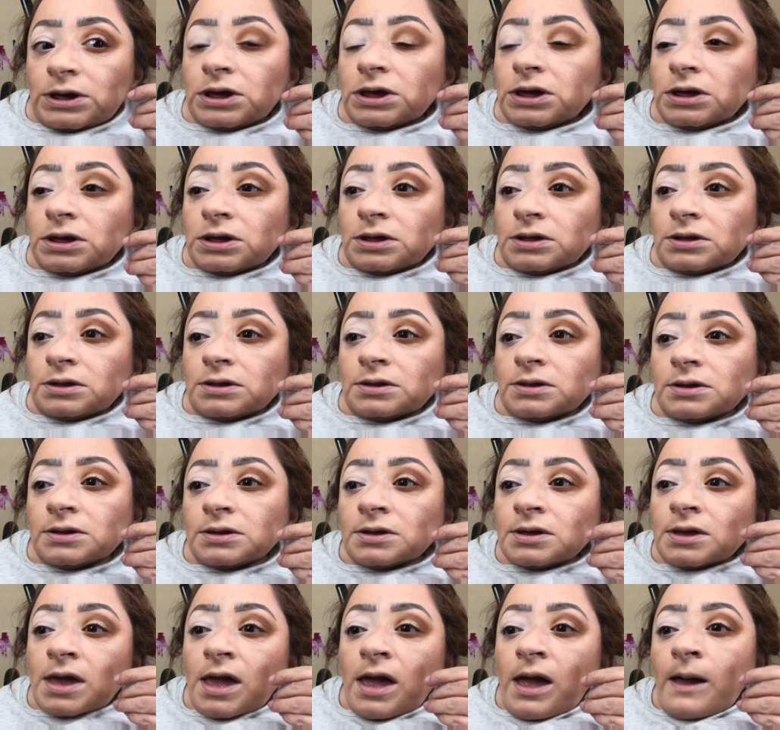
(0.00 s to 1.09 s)
can
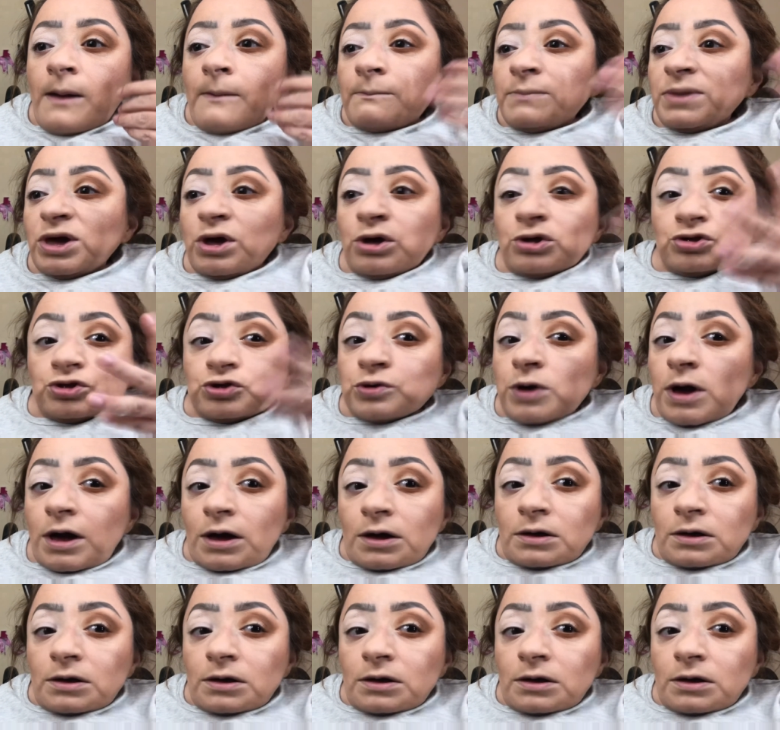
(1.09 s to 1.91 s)
be on track.